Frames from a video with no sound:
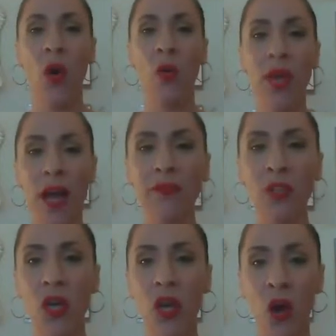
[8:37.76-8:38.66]
We have
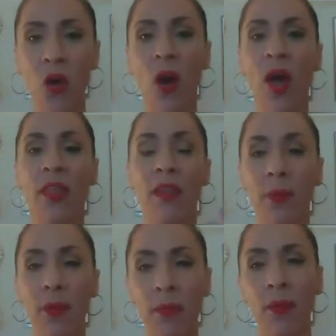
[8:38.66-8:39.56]
to know the
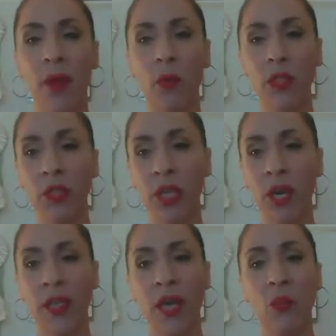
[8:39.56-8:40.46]
people that we're
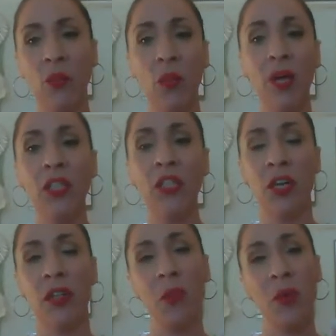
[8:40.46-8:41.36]
sharing, that we're going to
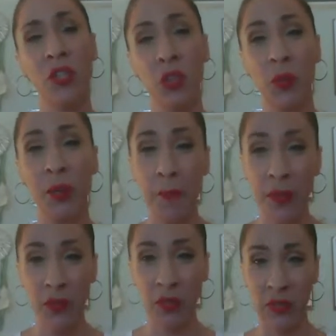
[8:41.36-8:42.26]
share them with the dream
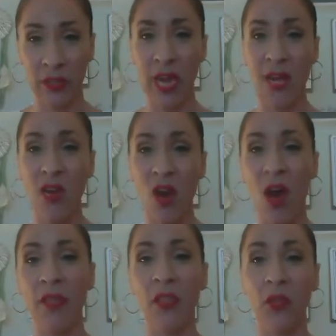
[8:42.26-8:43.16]
builders and
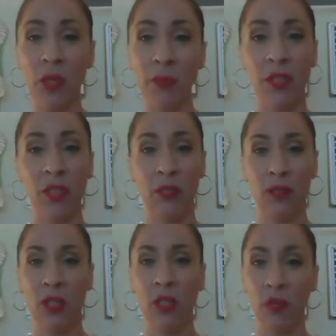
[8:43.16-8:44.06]
not the dream
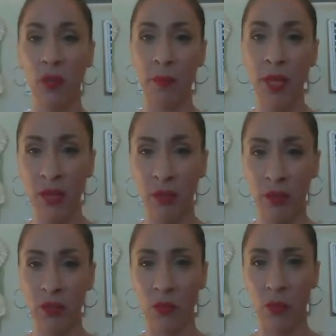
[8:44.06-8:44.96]
stealers and dream
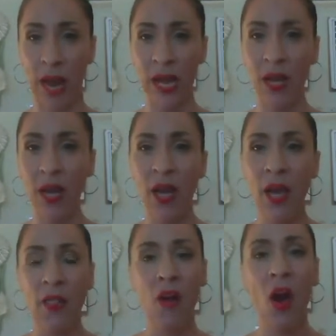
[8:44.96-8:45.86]
killers, right?
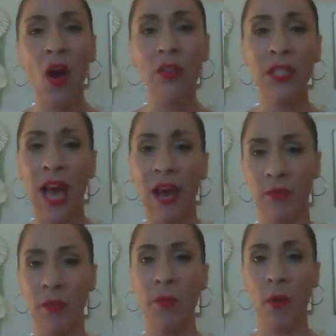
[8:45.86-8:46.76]
Their hearts have to
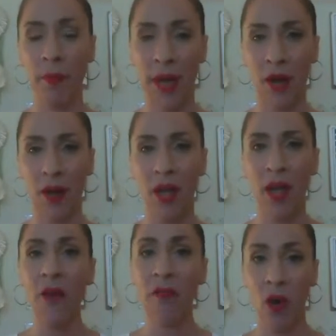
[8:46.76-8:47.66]
be prepared
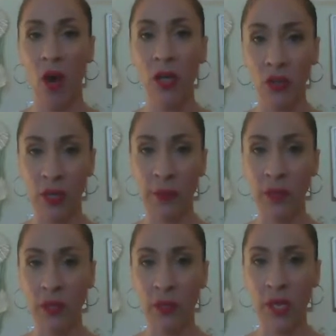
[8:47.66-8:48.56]
for our
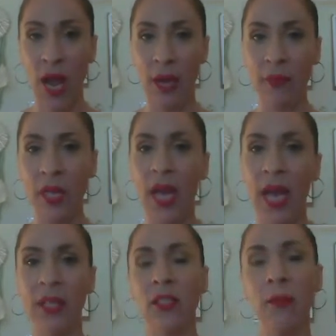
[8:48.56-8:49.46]
dreams sometimes.
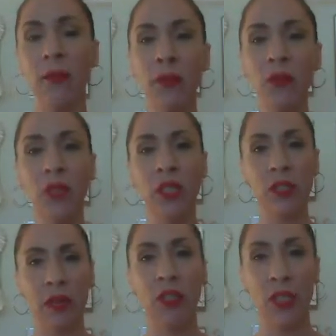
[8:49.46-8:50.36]
And sometimes we just
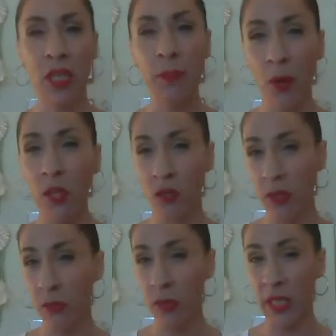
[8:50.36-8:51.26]
have to keep our
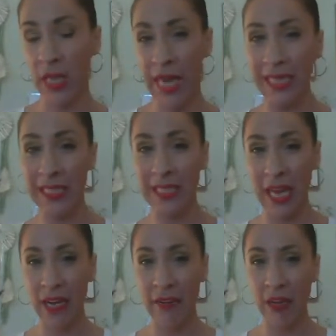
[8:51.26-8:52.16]
dreams on the
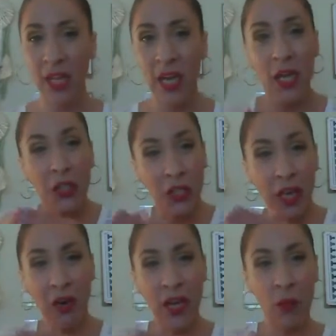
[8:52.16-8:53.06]
inside of us,
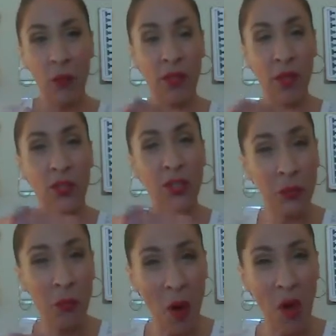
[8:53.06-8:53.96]
sharing it with that
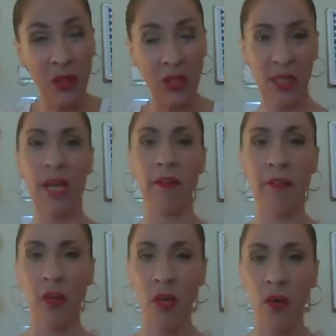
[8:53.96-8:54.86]
small select
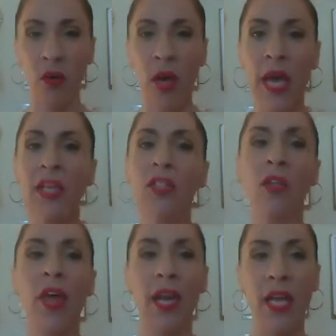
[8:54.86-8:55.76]
few so
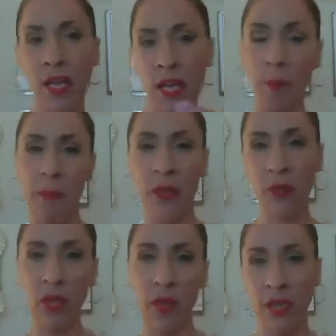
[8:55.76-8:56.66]
that it can
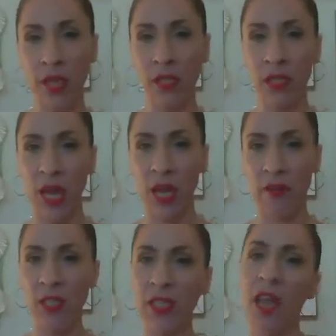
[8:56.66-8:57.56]
build on the inside of
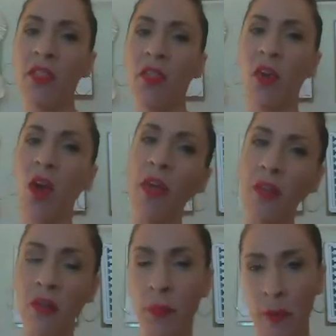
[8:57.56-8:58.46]
us. And then the
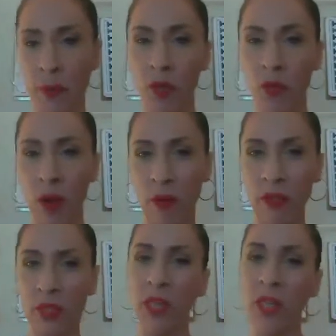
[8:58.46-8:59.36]
other people around
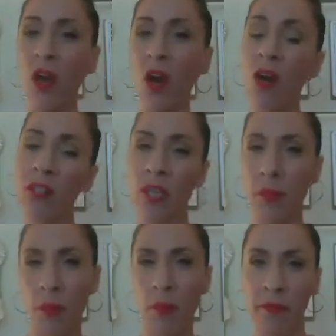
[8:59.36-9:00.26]
us, their hearts can
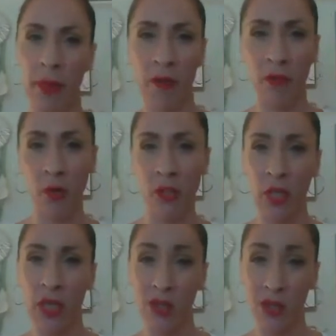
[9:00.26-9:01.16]
be prepared for
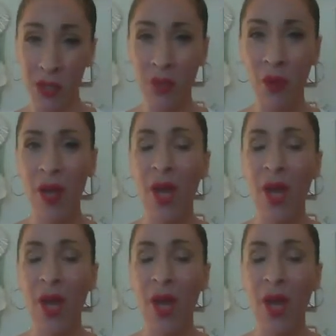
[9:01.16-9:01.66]
it too.